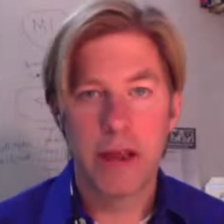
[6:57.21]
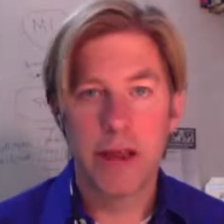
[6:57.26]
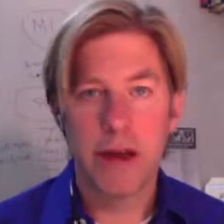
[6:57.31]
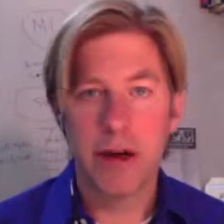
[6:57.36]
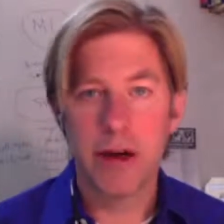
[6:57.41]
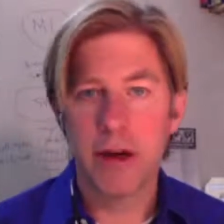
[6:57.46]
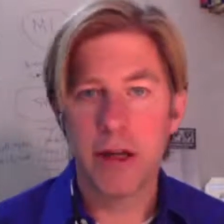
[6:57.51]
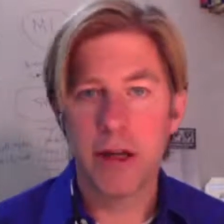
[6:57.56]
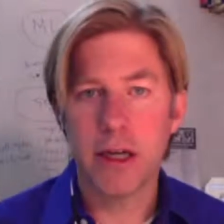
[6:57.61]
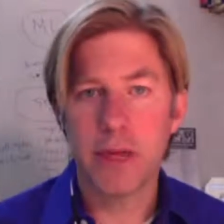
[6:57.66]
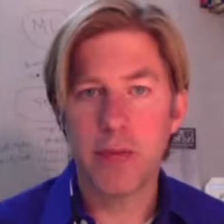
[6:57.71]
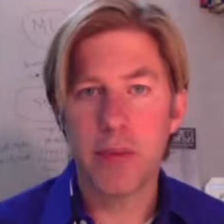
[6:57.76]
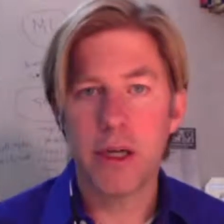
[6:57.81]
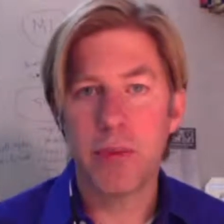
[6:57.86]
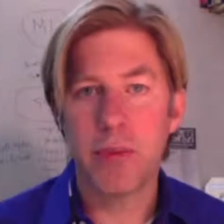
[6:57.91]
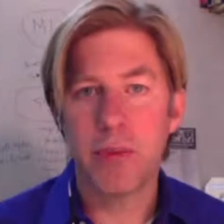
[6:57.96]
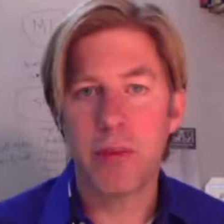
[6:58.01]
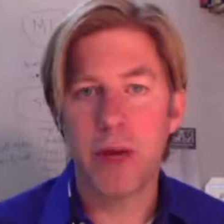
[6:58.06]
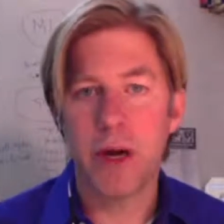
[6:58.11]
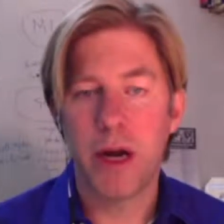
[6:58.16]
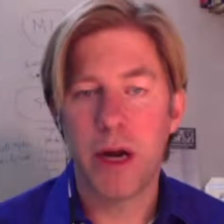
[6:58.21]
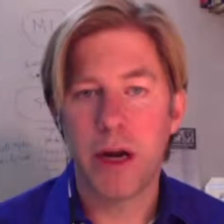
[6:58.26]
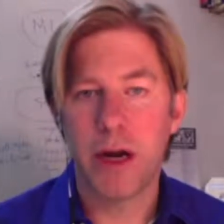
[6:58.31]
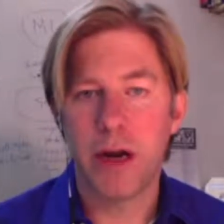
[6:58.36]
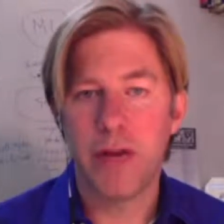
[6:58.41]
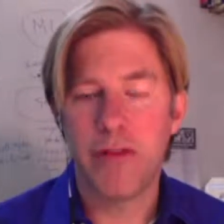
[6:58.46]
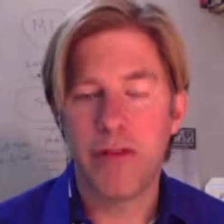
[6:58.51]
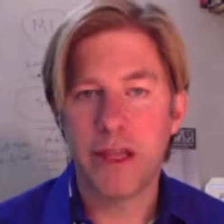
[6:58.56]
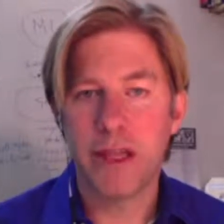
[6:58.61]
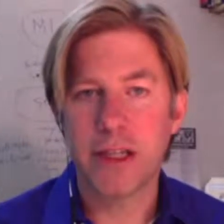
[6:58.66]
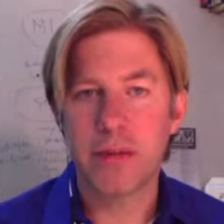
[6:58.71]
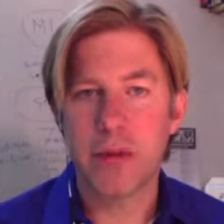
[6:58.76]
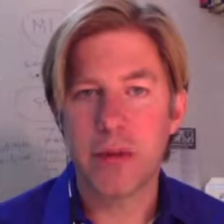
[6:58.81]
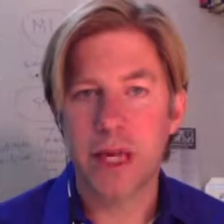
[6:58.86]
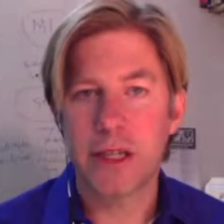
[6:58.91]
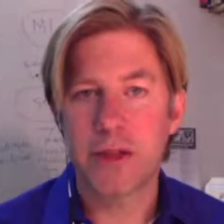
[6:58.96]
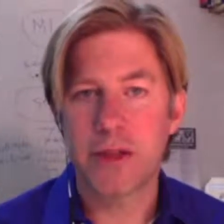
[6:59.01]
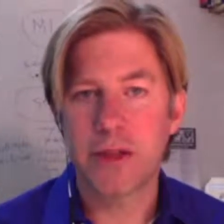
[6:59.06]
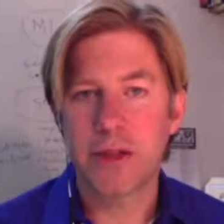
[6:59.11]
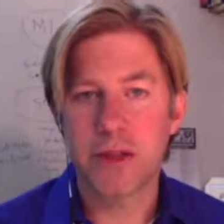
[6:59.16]
they're going to be affected
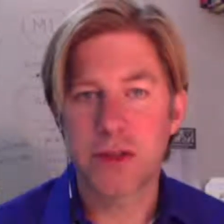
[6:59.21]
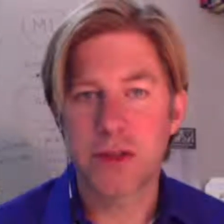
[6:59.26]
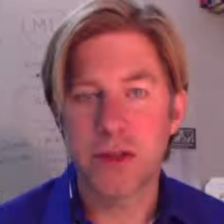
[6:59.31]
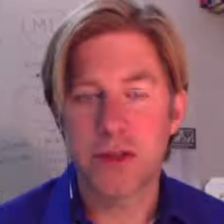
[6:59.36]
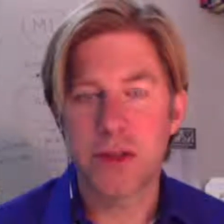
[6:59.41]
by this too.